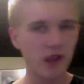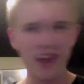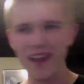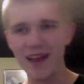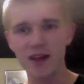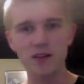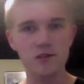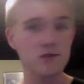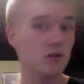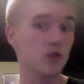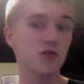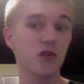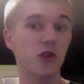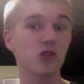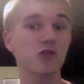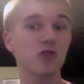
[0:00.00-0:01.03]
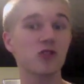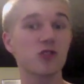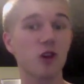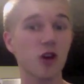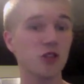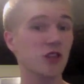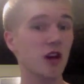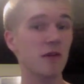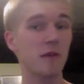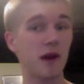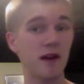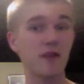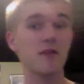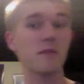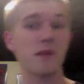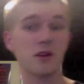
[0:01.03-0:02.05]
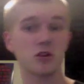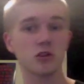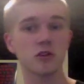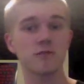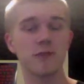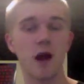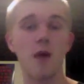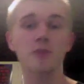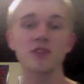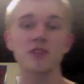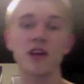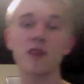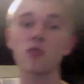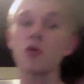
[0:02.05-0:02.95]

Anakin starts falling to the dark side by the mentor of Palpatine,